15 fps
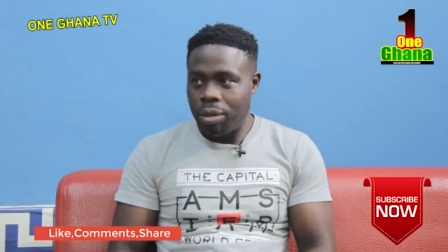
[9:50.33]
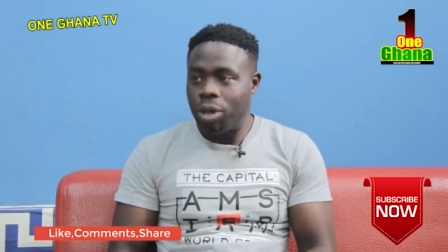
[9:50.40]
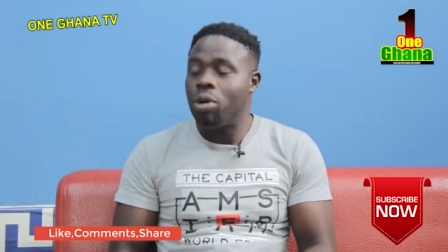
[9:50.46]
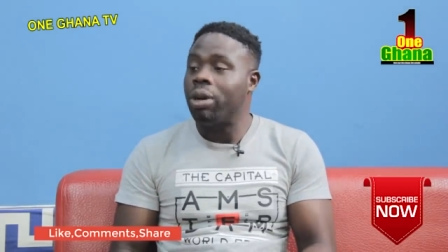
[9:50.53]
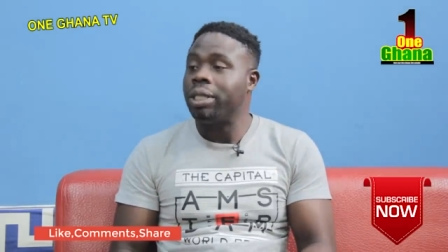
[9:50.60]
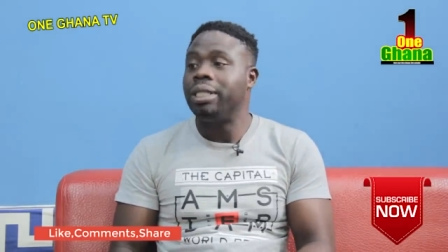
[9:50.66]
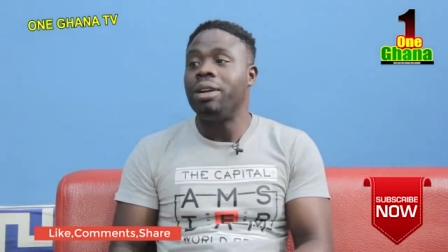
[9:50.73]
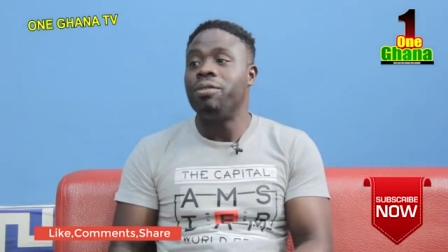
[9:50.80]

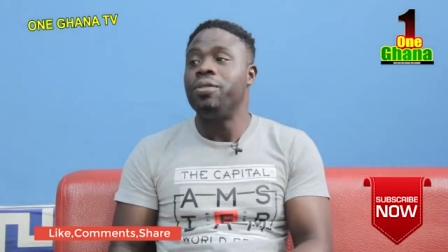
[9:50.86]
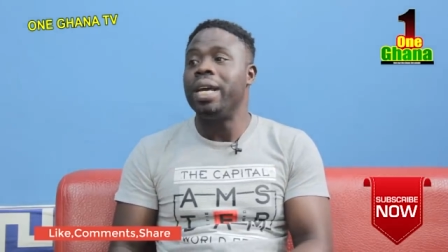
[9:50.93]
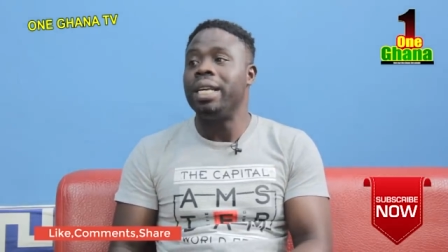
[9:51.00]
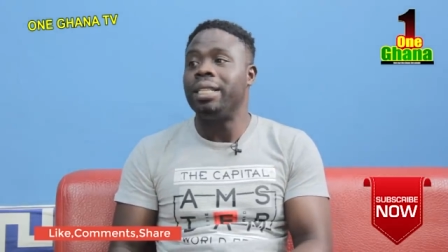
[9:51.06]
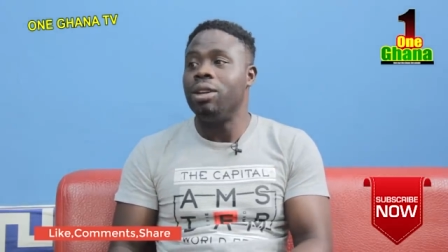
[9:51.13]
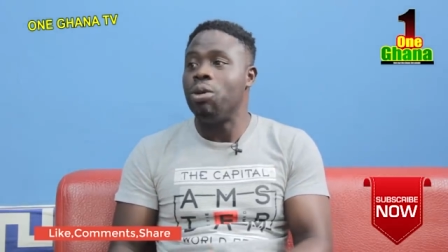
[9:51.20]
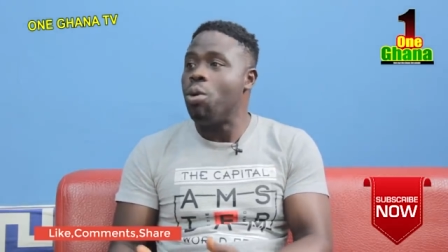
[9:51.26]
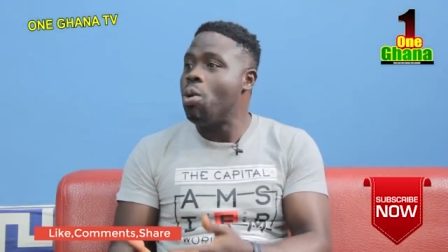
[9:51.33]
because
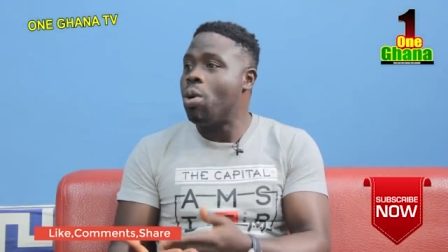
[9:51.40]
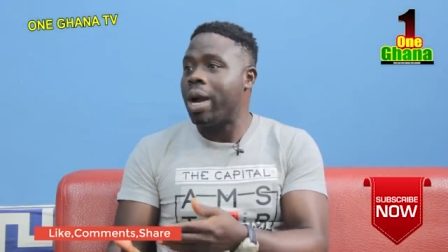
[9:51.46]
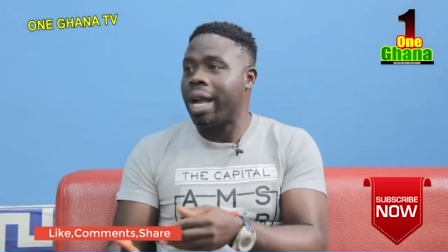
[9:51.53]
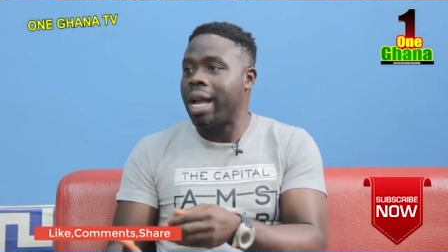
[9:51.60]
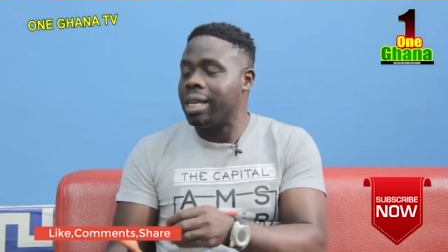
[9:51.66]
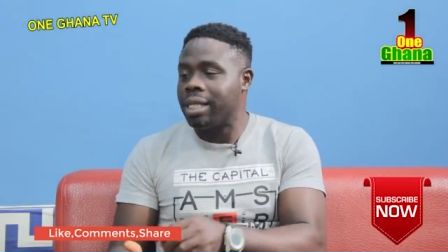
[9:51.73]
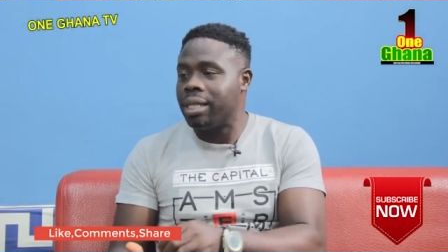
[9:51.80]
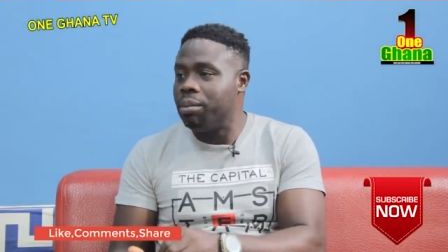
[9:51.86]
definitely woke
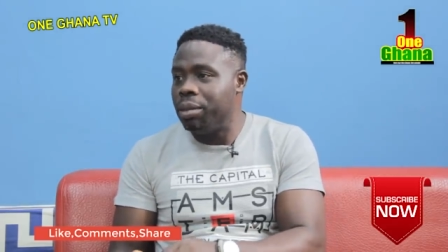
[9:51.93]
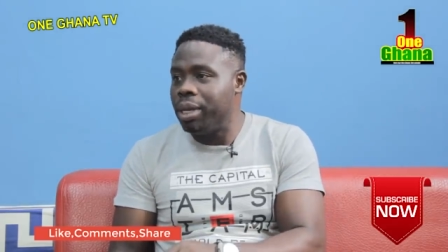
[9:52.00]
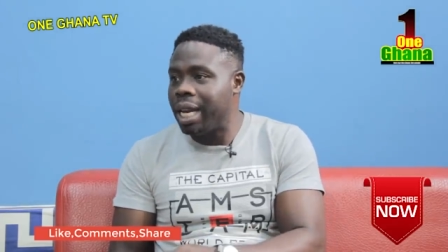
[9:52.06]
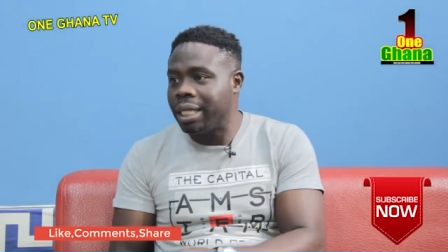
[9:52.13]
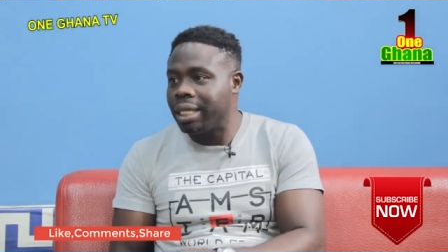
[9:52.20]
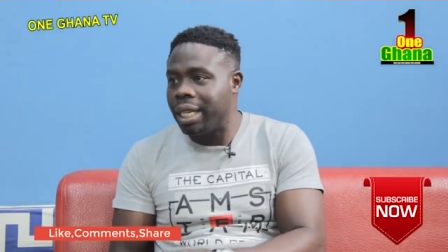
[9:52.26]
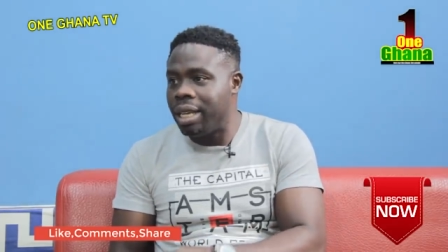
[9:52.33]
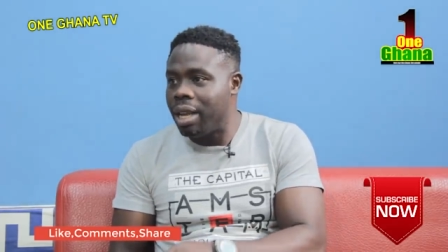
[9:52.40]
a cousin
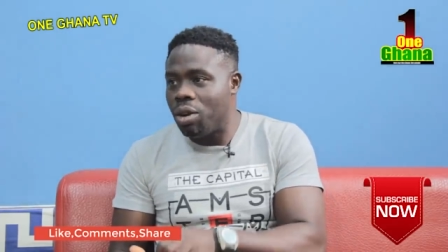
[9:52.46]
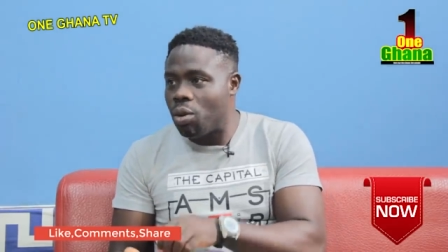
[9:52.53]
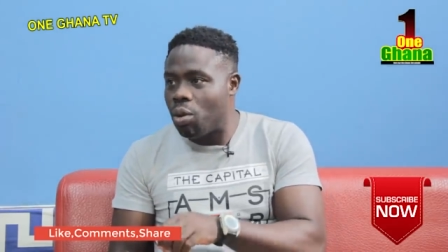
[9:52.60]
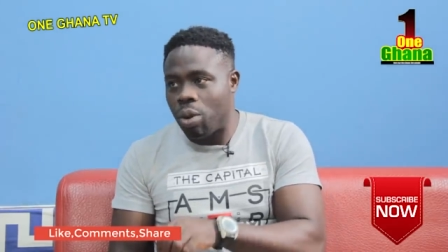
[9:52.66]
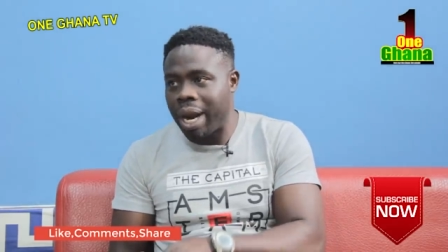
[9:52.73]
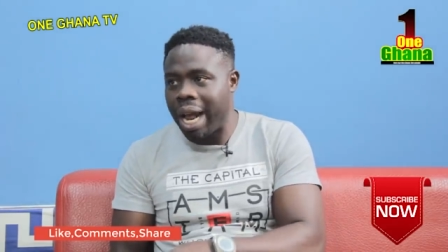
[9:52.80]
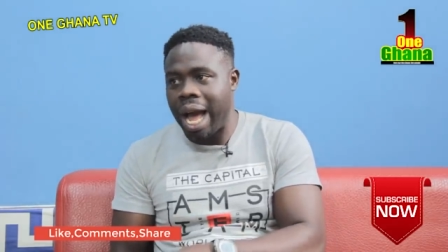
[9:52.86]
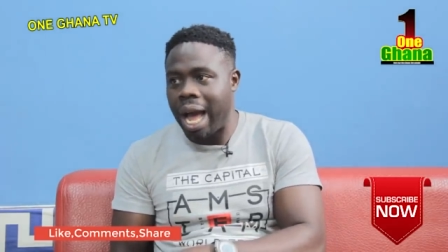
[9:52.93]
Binas and
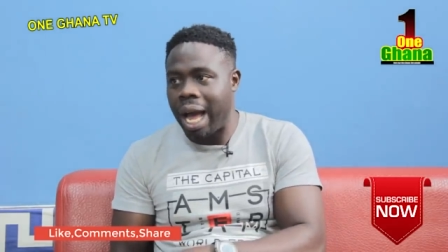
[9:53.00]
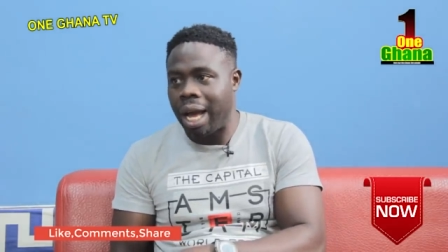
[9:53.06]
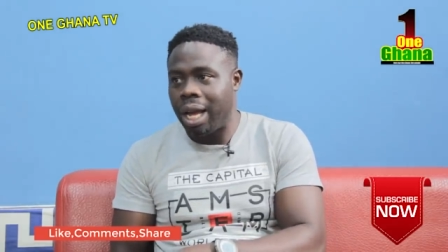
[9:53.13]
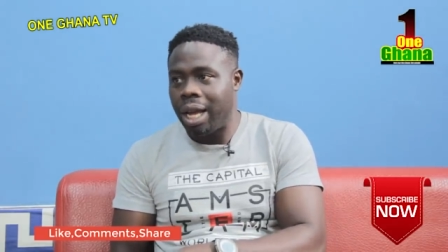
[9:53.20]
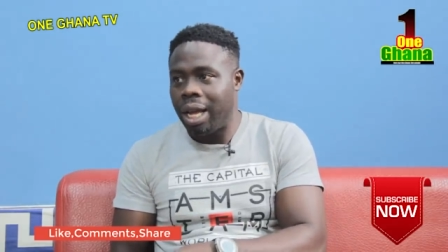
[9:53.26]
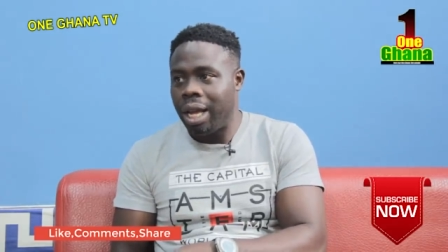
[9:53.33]
Yanokra.